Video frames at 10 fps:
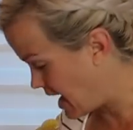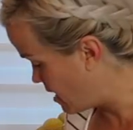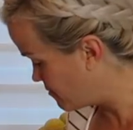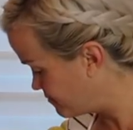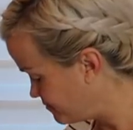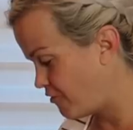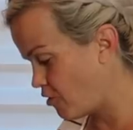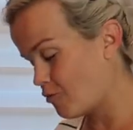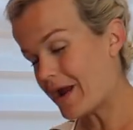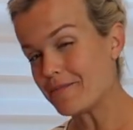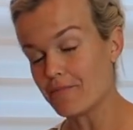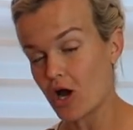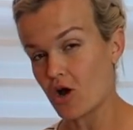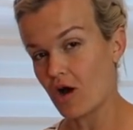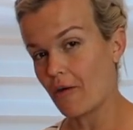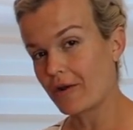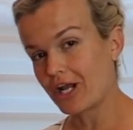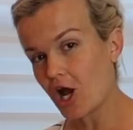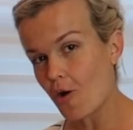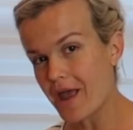Now, for rainbow, I
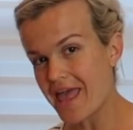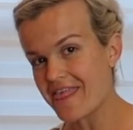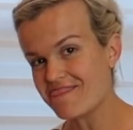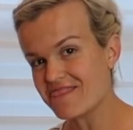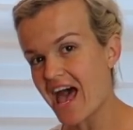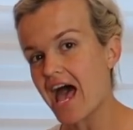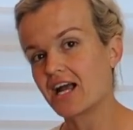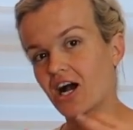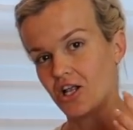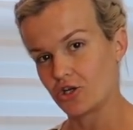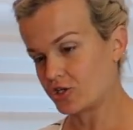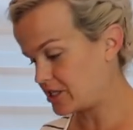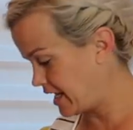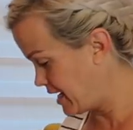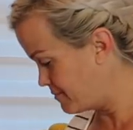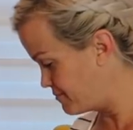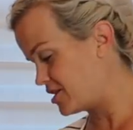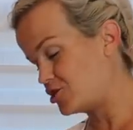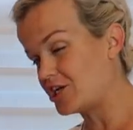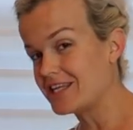wanna go in that color scheme.
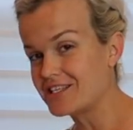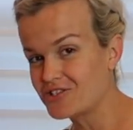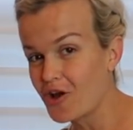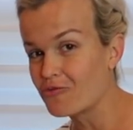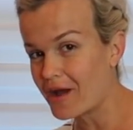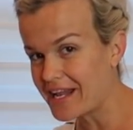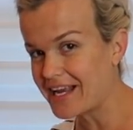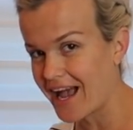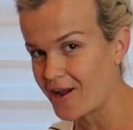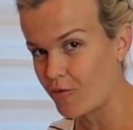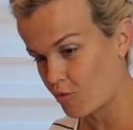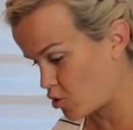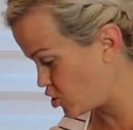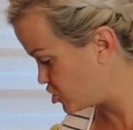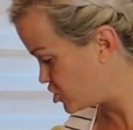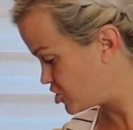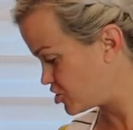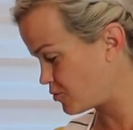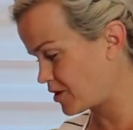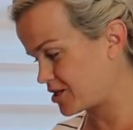The cheese is already kind of orange,
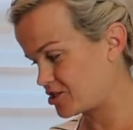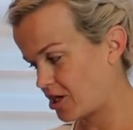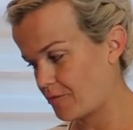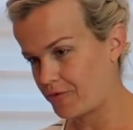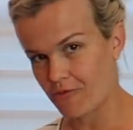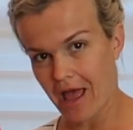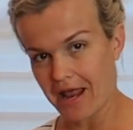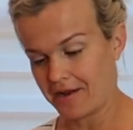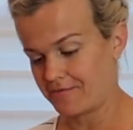so we're gonna start with red.